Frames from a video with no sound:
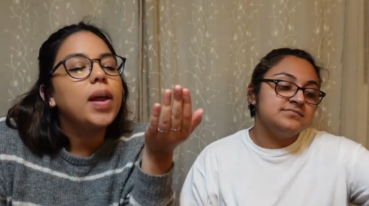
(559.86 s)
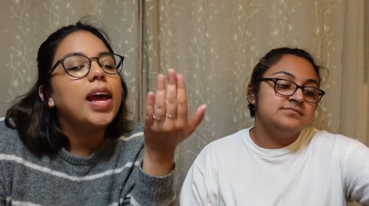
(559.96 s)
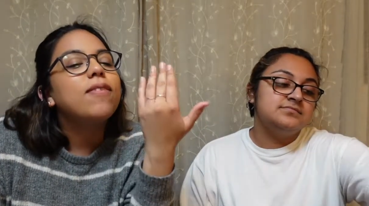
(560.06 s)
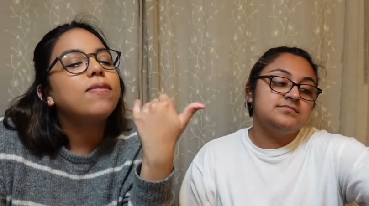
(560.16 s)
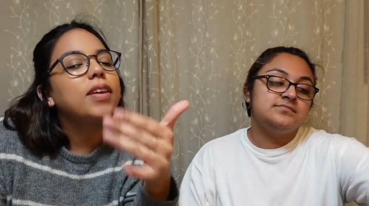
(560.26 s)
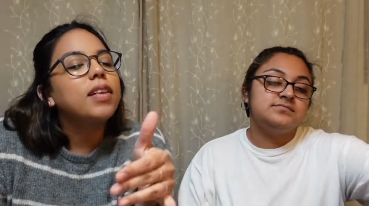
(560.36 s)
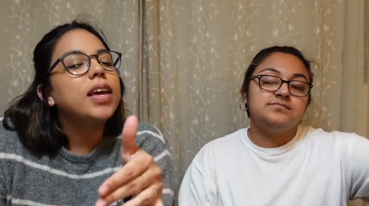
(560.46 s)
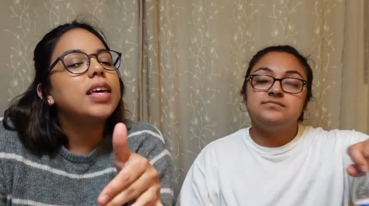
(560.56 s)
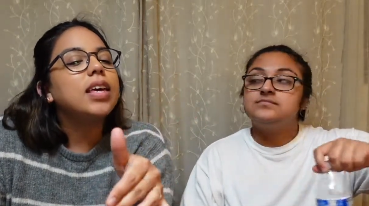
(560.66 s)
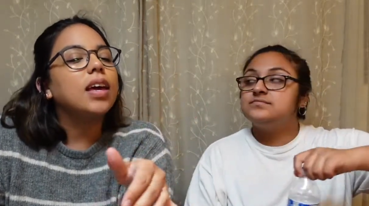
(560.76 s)
Speaker 1: but I feel
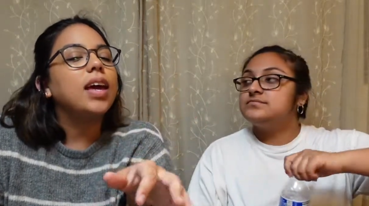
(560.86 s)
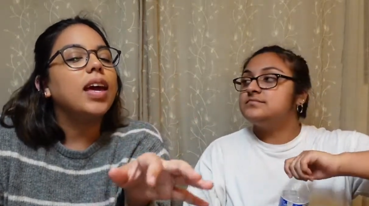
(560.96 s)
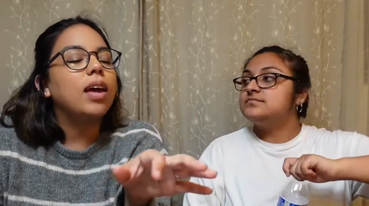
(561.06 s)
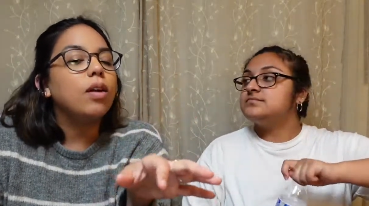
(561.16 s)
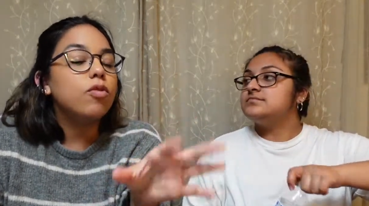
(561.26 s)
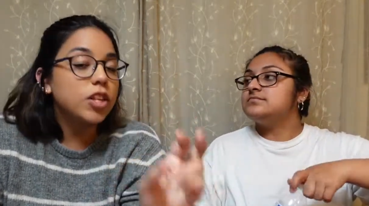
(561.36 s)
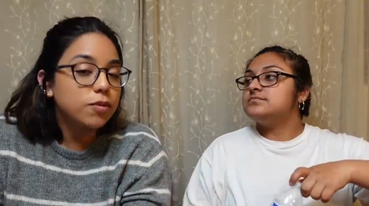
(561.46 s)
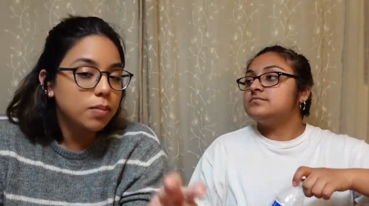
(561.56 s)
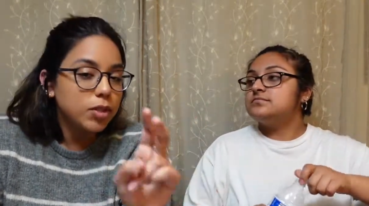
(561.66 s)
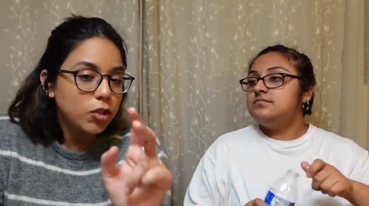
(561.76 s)
like just
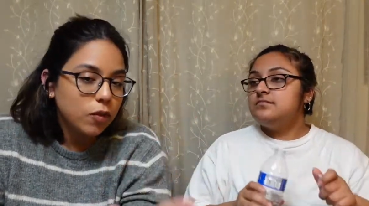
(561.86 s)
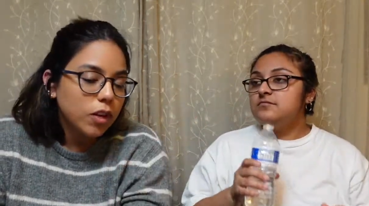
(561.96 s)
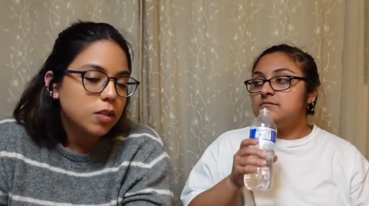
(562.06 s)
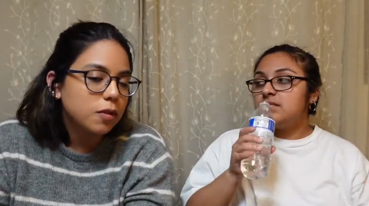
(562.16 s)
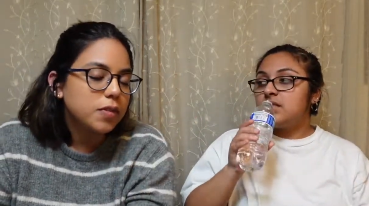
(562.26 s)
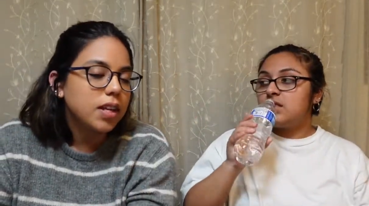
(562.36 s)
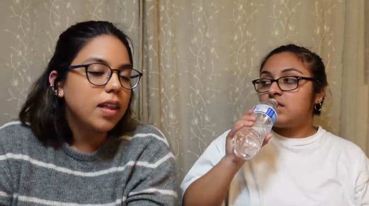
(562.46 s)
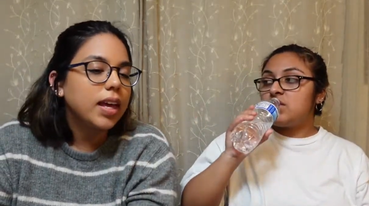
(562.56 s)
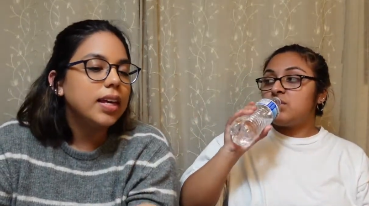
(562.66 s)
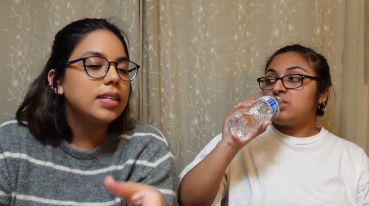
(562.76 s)
from the two videos we've seen
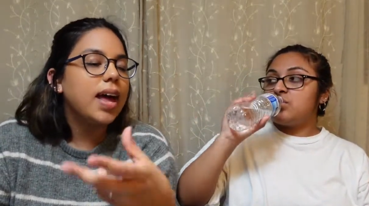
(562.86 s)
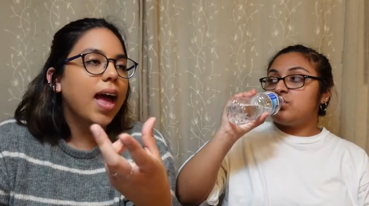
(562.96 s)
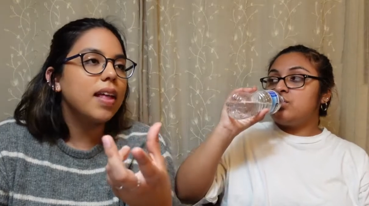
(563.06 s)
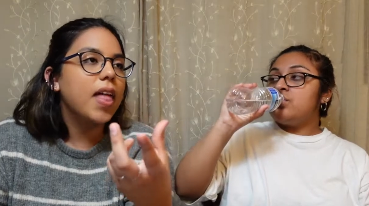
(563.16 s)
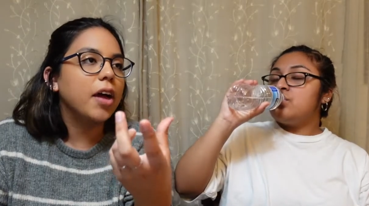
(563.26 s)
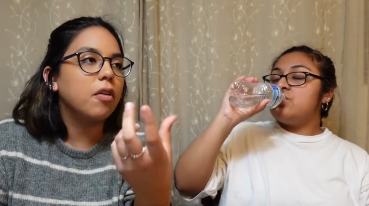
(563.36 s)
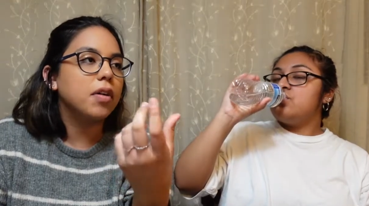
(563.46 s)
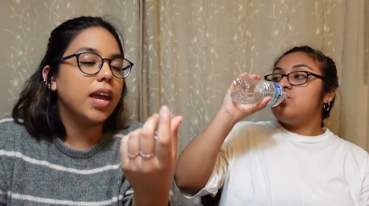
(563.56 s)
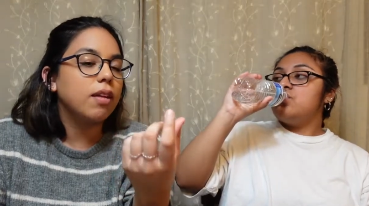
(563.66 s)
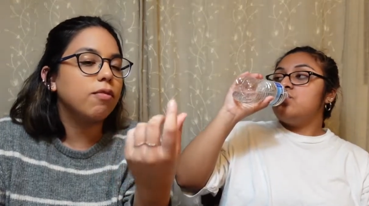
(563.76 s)
that he's had that
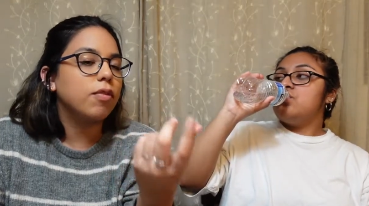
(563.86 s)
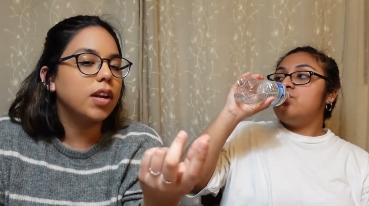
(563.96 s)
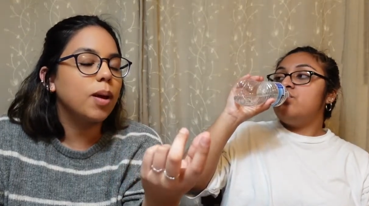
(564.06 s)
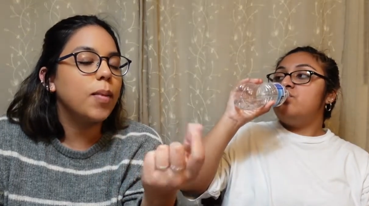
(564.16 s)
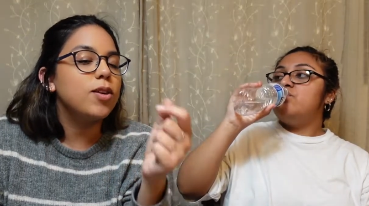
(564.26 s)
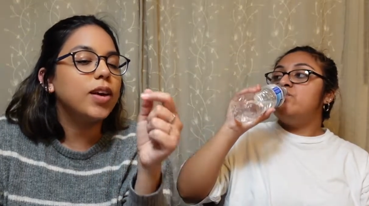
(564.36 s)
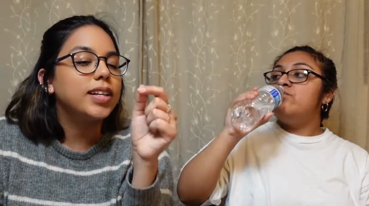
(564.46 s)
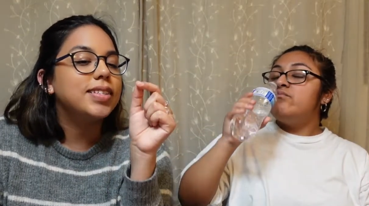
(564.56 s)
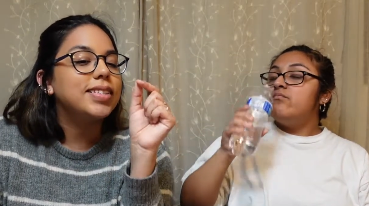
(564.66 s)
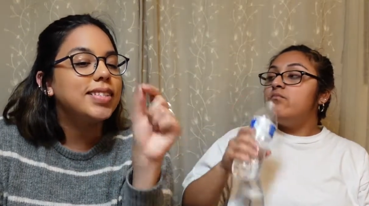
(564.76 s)
creative freedom and you
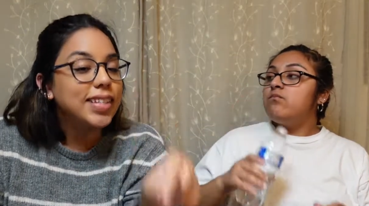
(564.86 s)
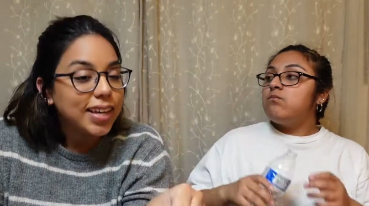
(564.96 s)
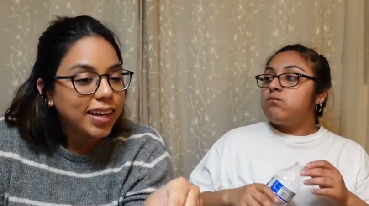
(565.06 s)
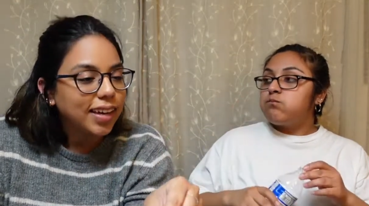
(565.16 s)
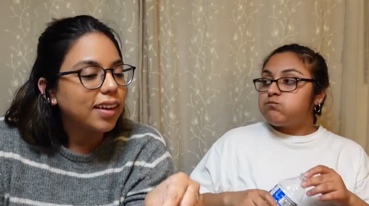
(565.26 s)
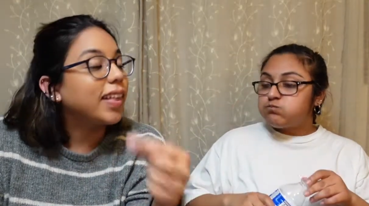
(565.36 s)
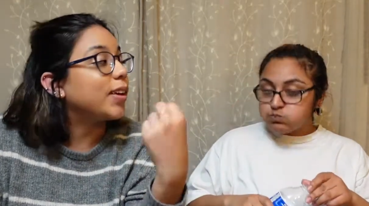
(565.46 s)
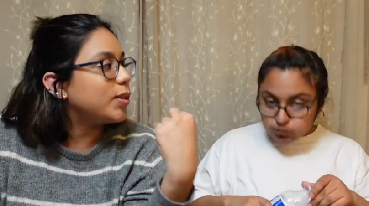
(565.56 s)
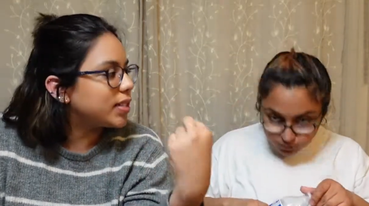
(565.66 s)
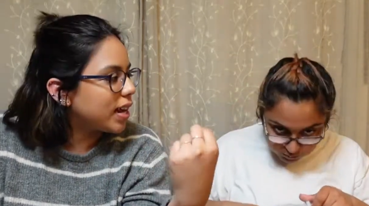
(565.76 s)
can see,
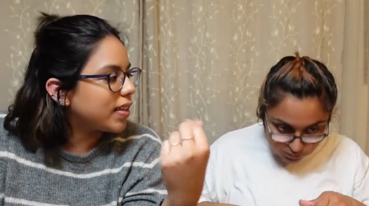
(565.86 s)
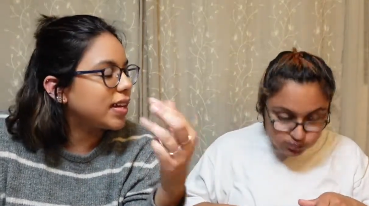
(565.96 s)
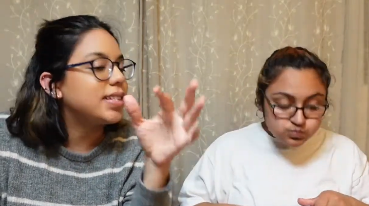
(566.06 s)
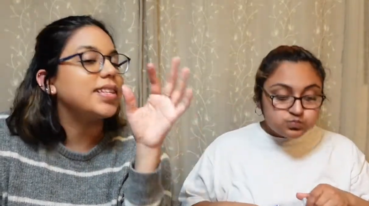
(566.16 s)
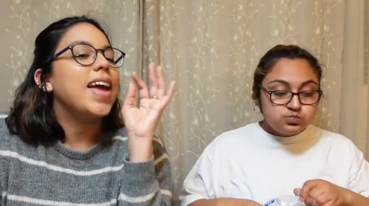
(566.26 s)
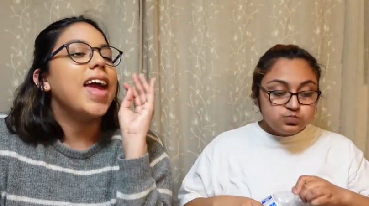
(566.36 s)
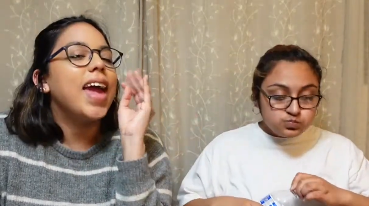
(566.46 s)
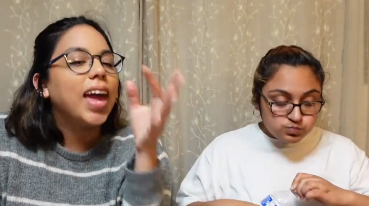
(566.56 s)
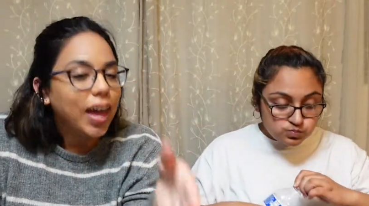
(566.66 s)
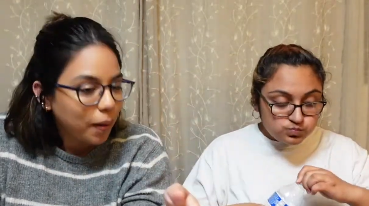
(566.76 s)
like you said, that it's
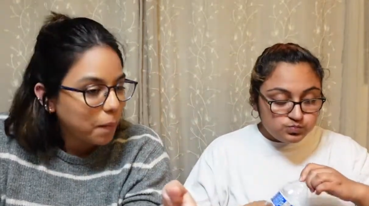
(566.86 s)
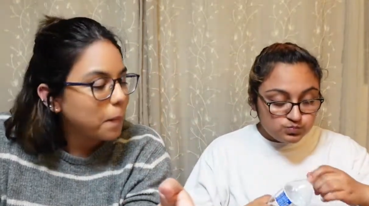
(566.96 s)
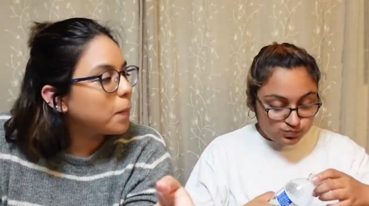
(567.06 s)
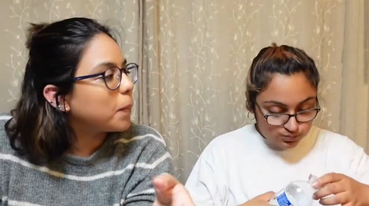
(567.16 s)
him.